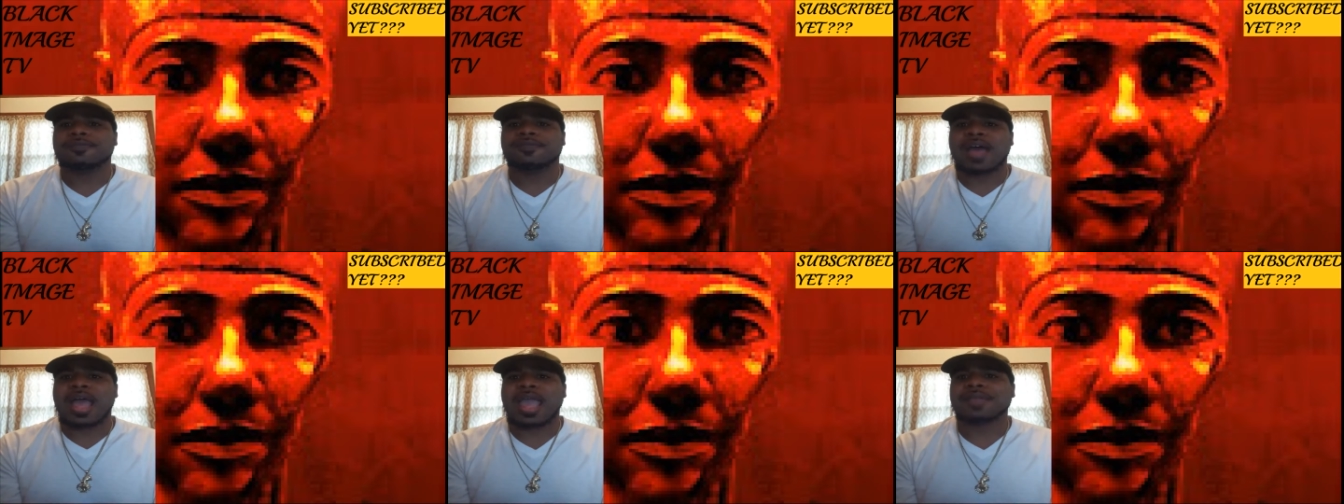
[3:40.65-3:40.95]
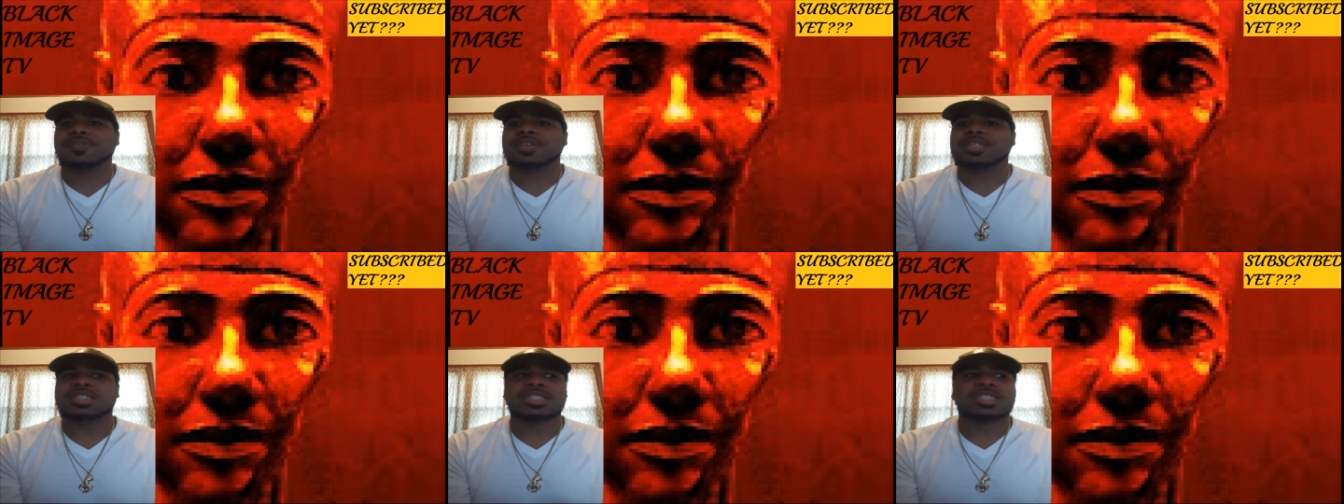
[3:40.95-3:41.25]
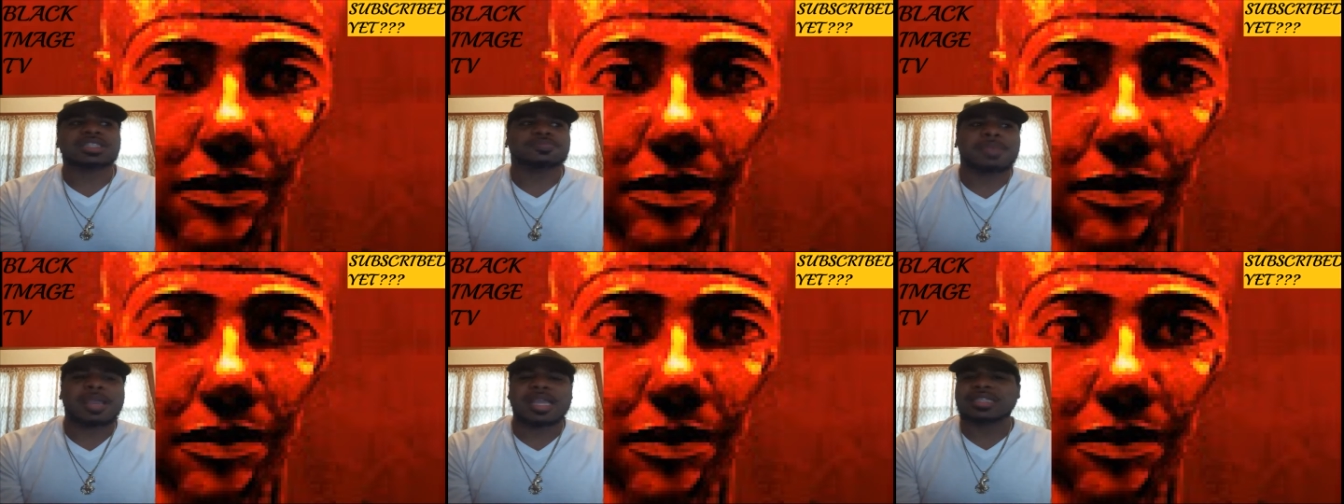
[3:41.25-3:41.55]
virus is
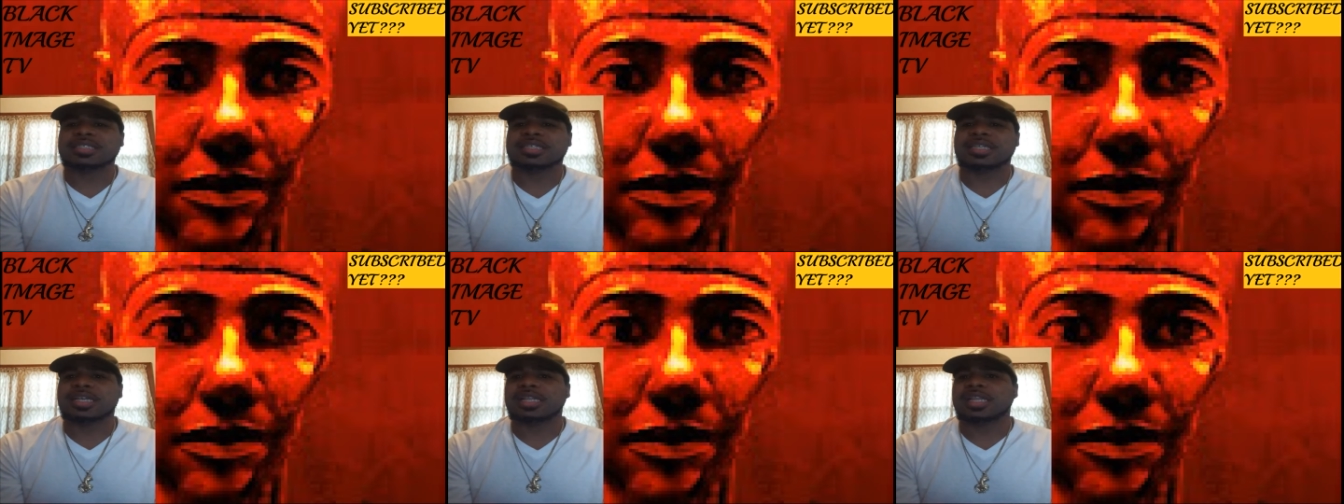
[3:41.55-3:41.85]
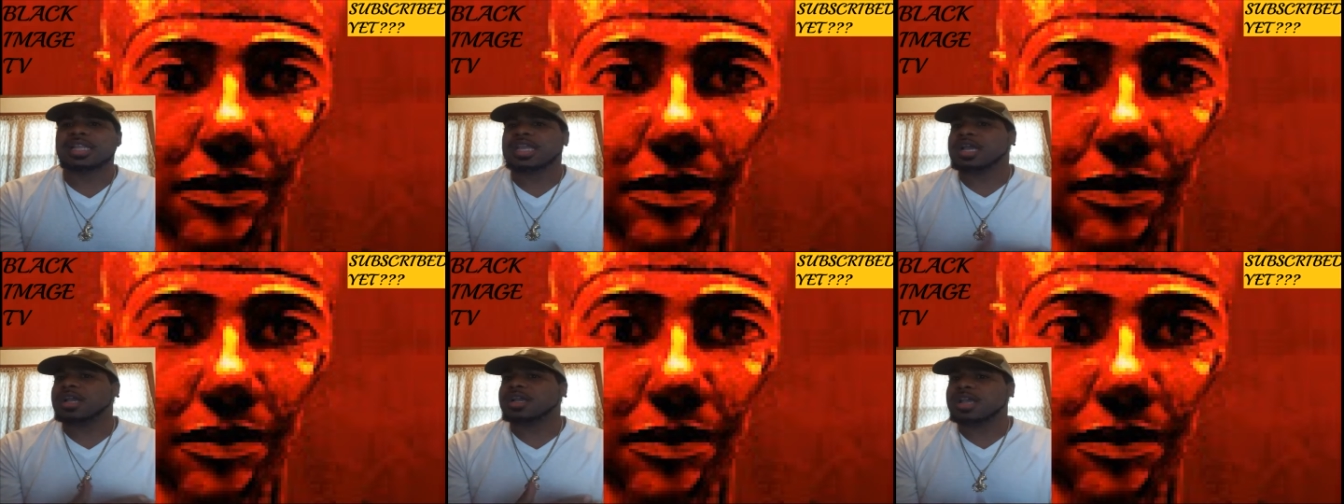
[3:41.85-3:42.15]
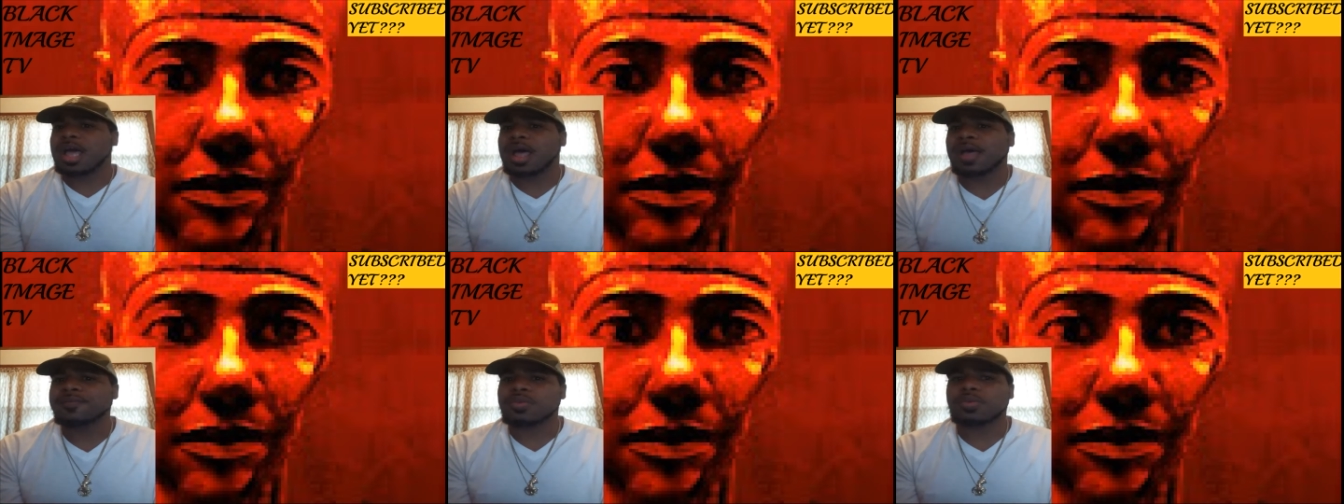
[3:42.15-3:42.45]
basically a
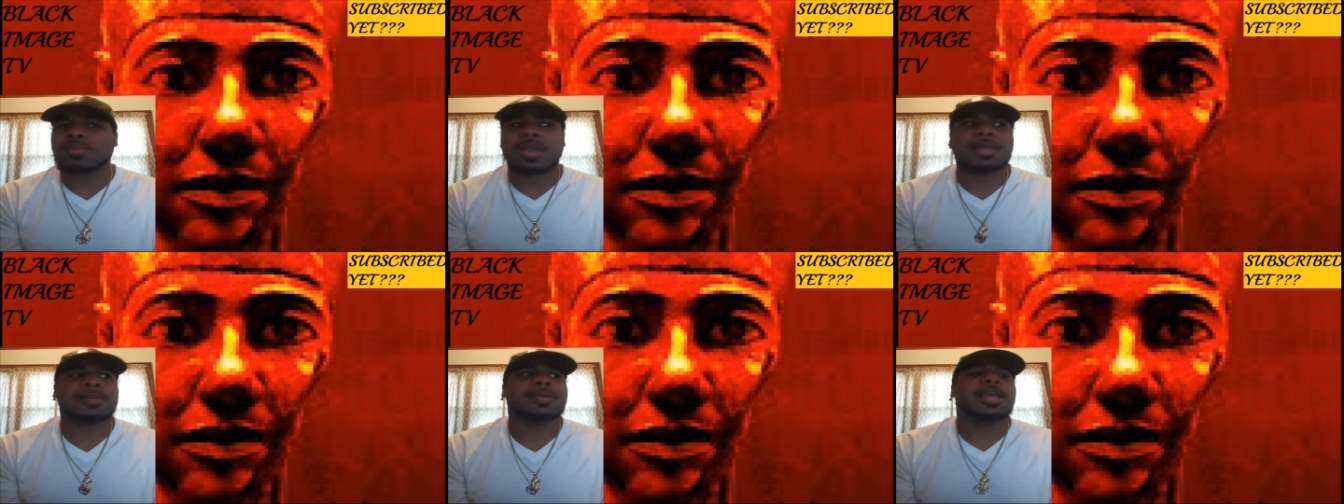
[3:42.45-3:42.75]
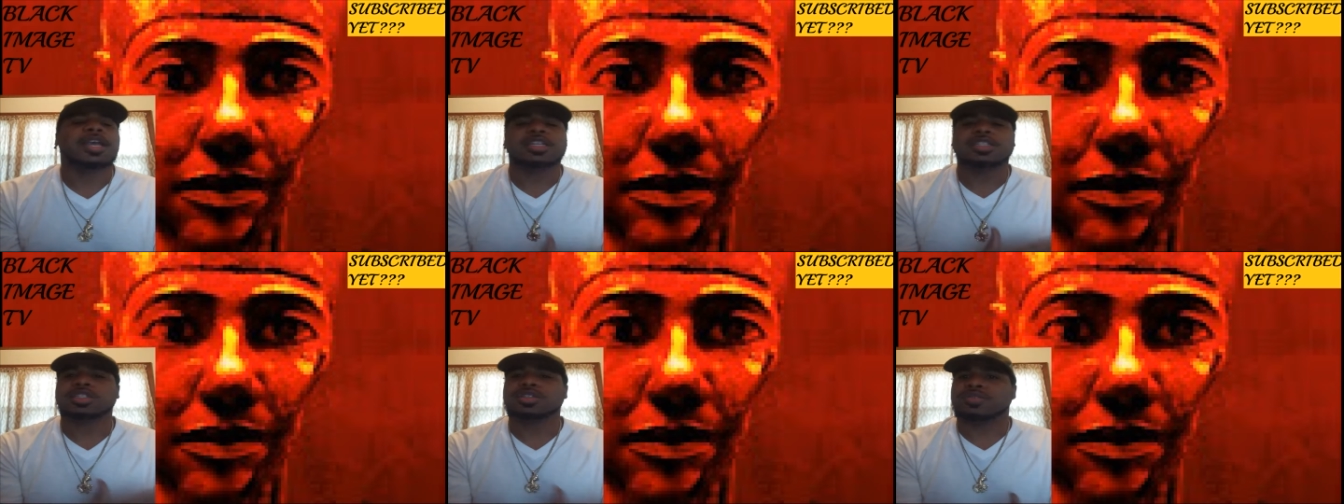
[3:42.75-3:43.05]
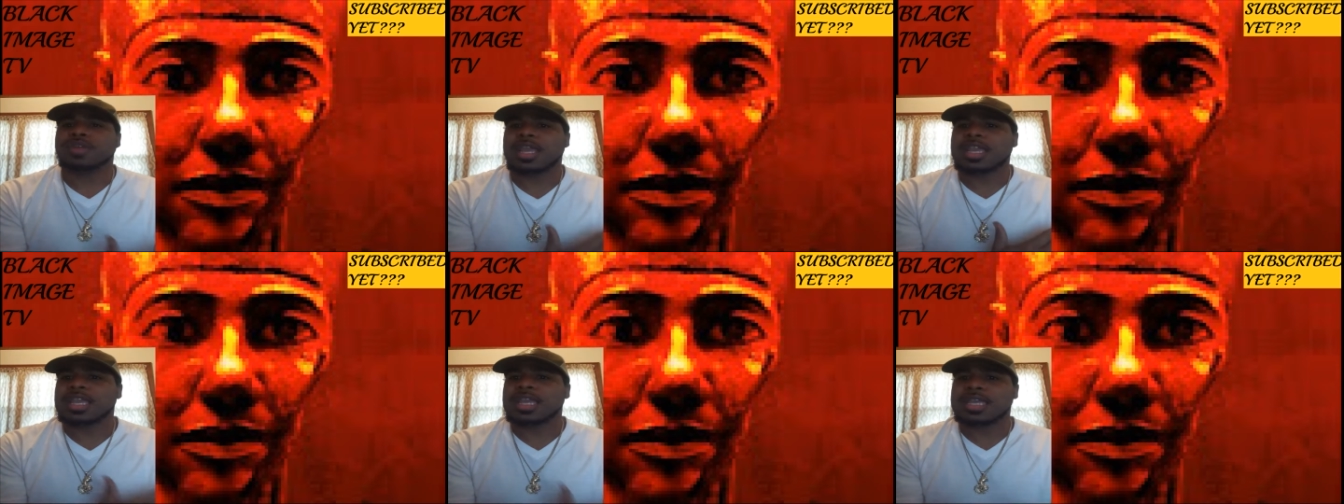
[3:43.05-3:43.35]
cover-up so
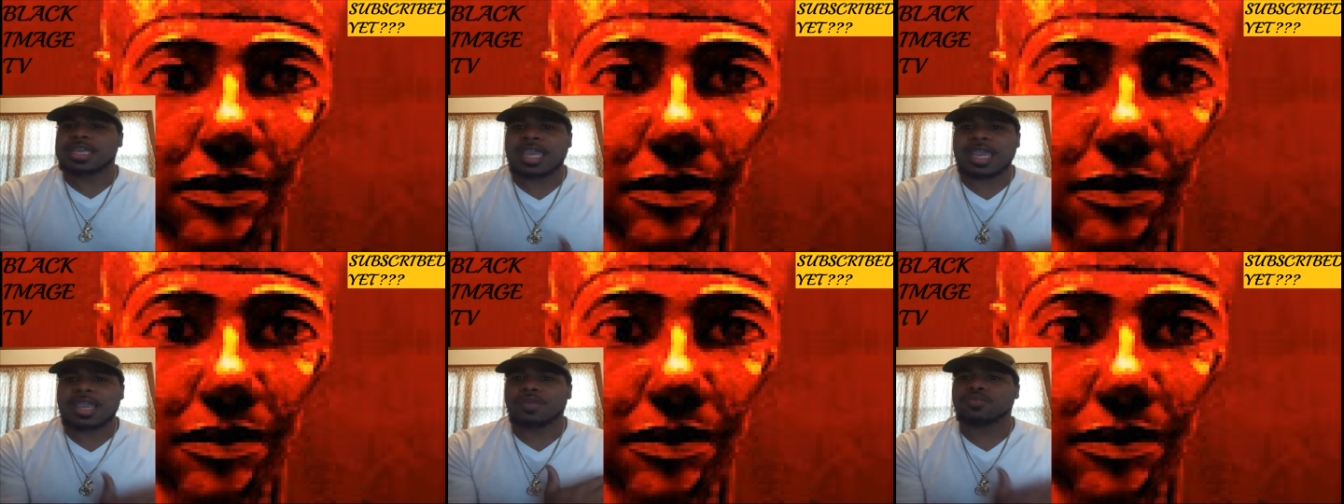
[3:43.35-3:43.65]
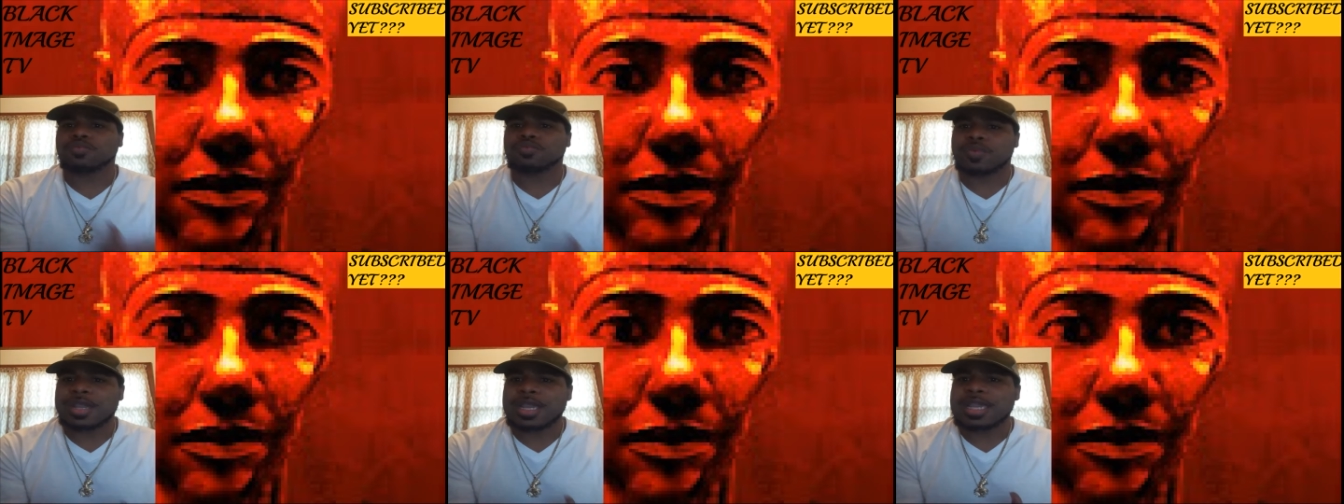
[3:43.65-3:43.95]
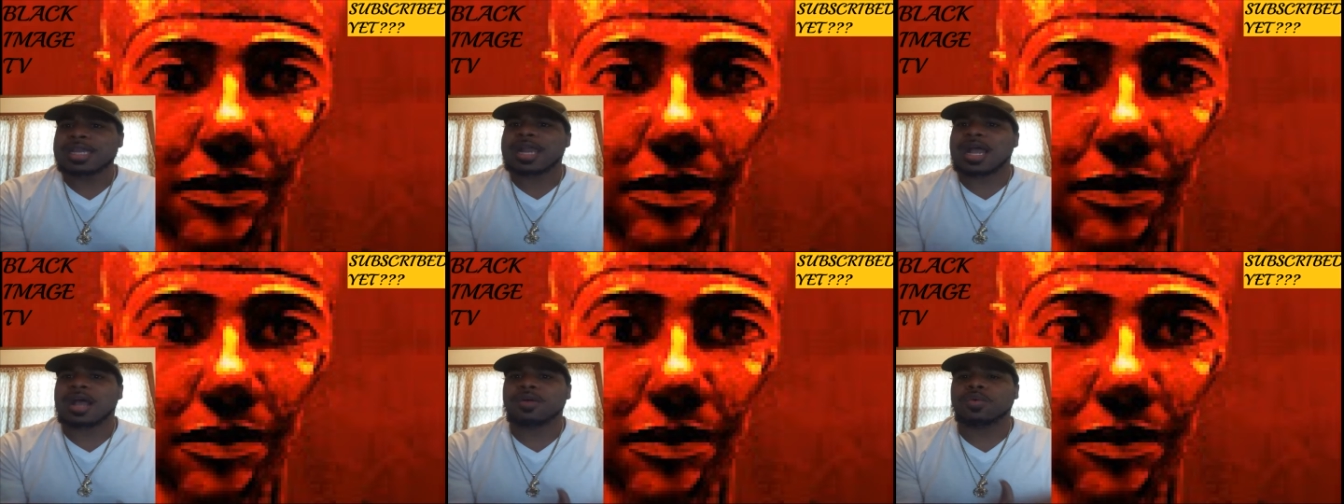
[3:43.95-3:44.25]
they could
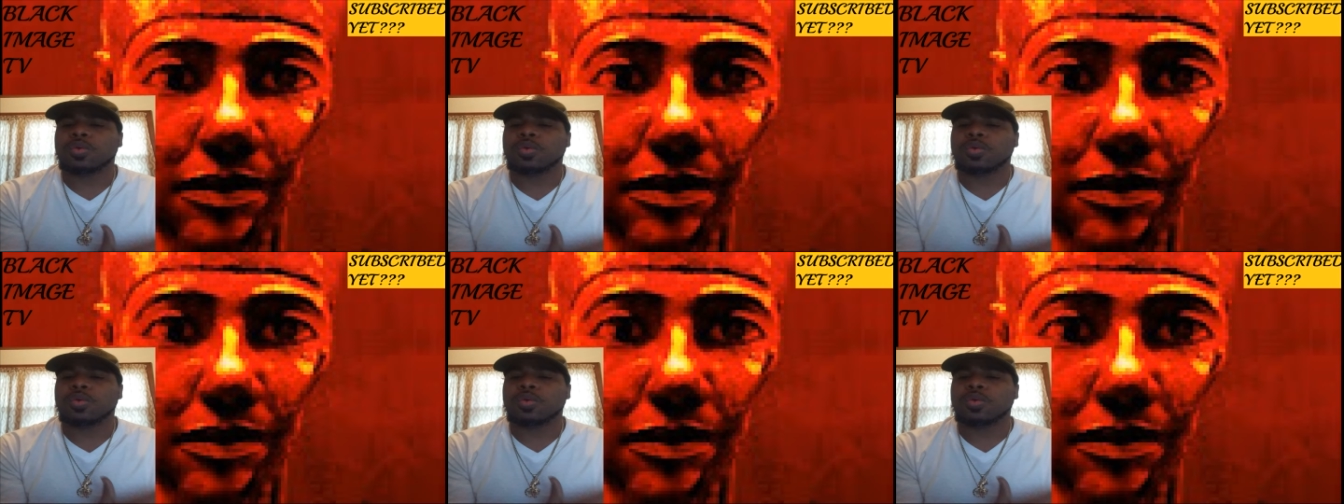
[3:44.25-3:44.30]
weed out